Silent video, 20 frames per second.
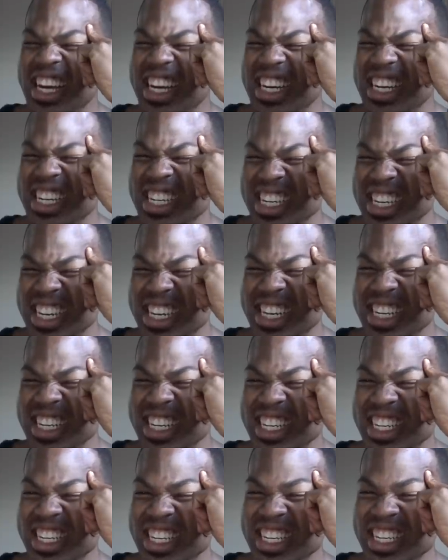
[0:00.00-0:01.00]
Bill
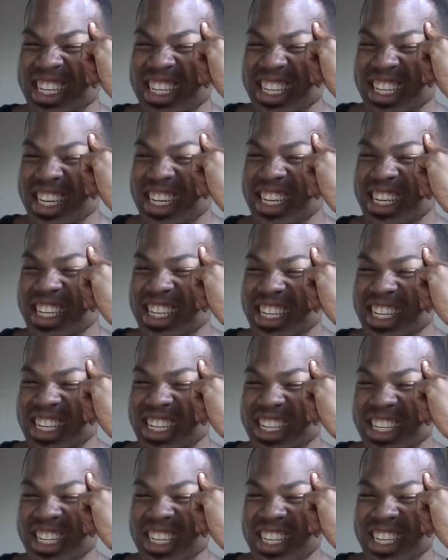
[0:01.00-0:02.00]
Clinton. How
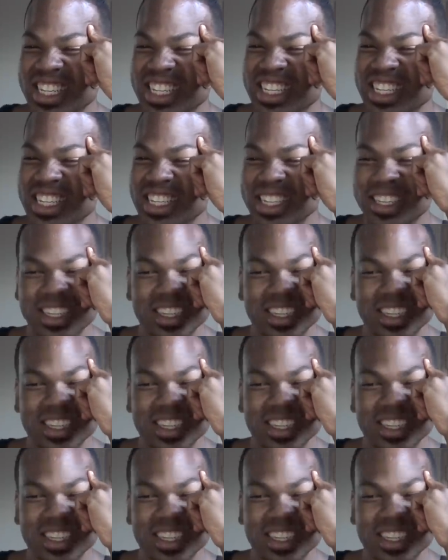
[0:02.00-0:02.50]
many feet